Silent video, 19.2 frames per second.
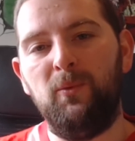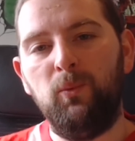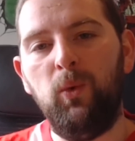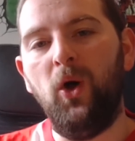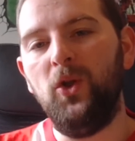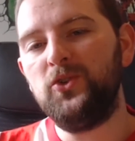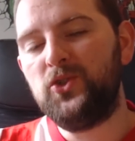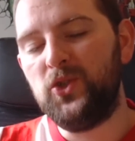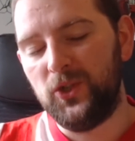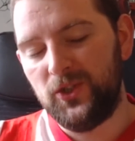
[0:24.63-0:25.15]

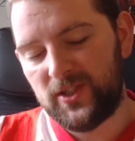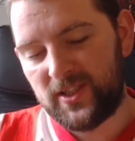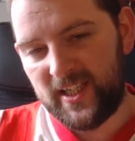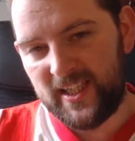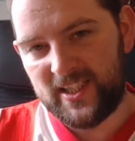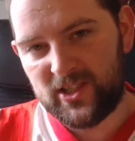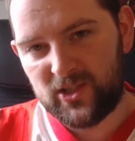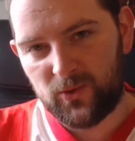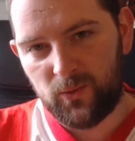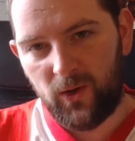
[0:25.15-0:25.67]
what does
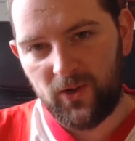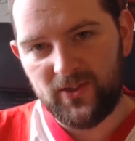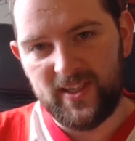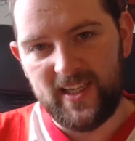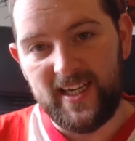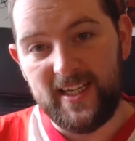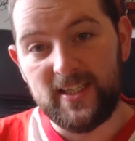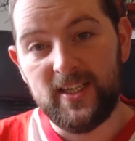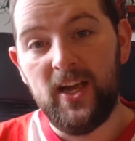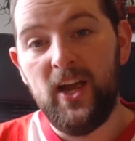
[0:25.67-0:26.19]
this squad
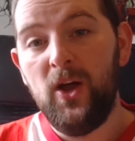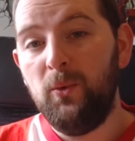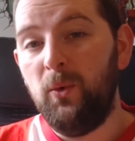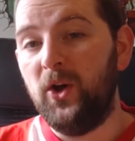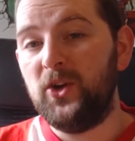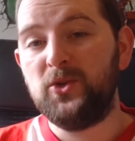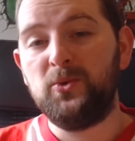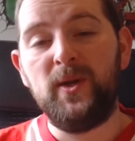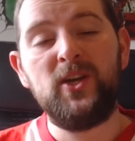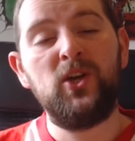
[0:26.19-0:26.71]
need? What
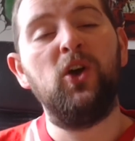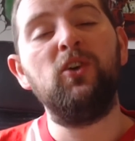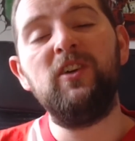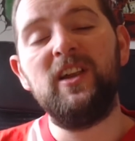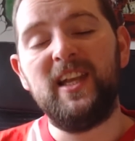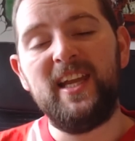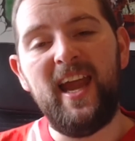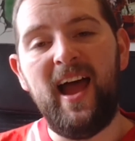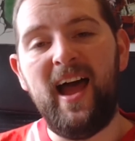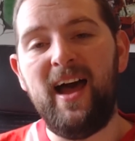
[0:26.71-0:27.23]
do we
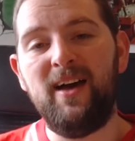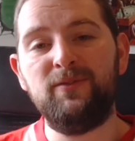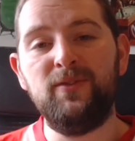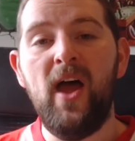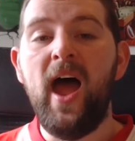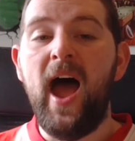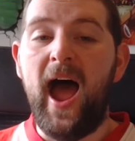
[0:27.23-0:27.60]
currently have?